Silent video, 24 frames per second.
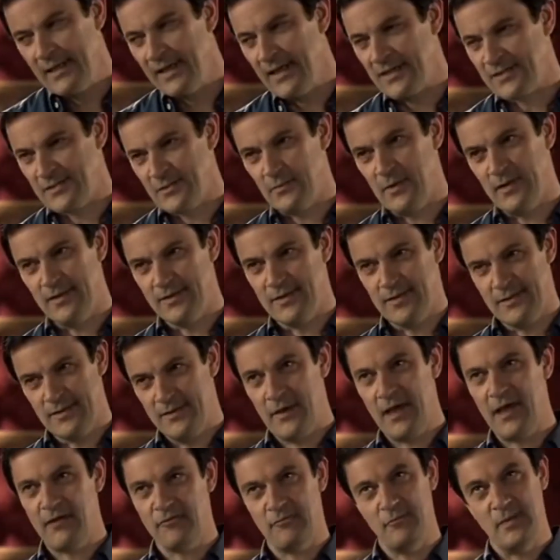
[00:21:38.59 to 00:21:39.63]
Yes, well,
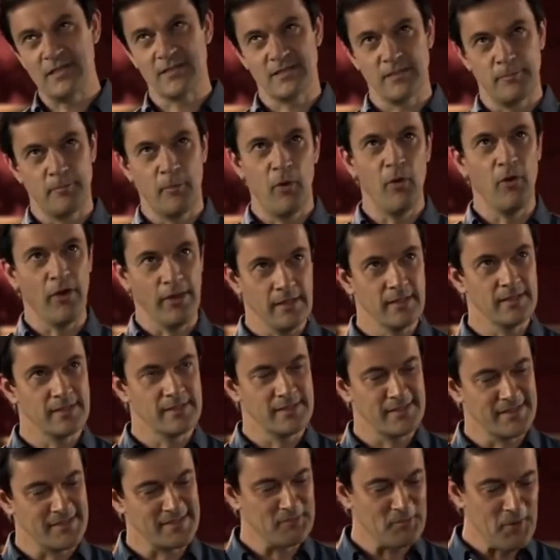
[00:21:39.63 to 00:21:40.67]
you have missed the
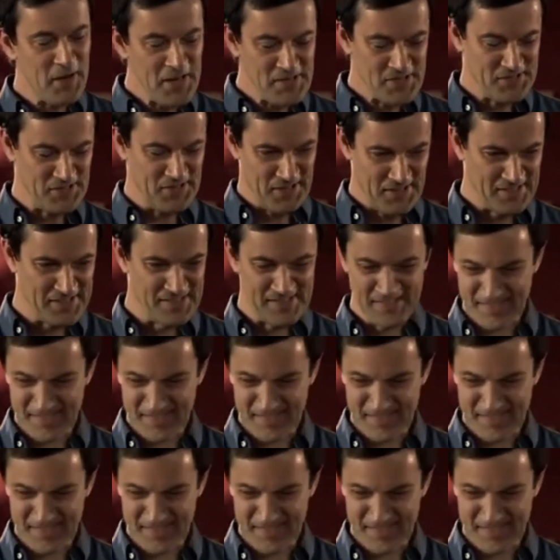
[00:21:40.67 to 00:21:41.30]
point. It's expressionist.